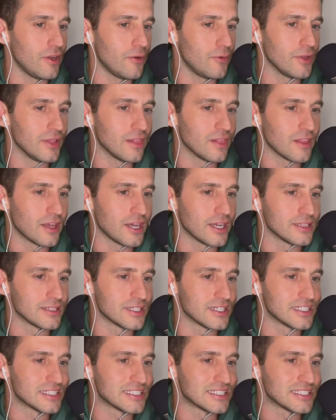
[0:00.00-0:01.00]
very light
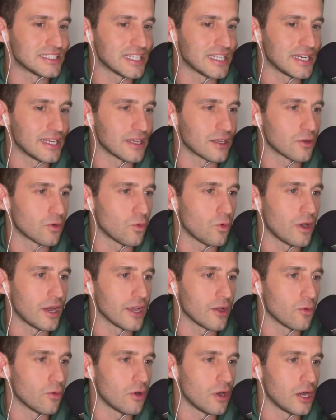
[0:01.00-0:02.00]
acidic
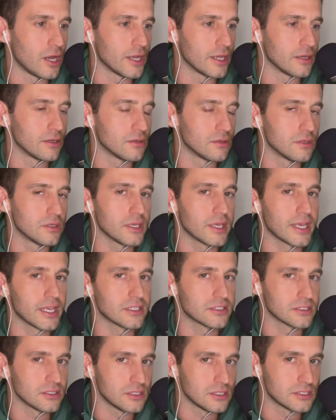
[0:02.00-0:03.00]
white wine,
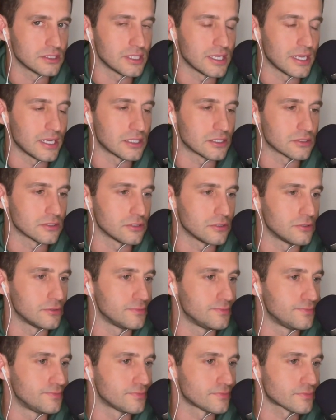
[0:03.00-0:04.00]
it's a
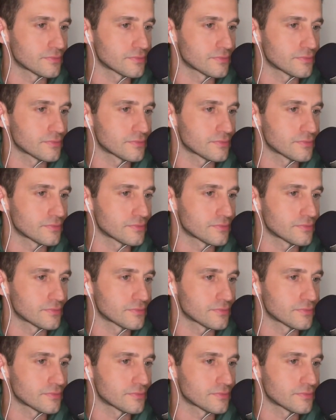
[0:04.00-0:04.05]
disaster.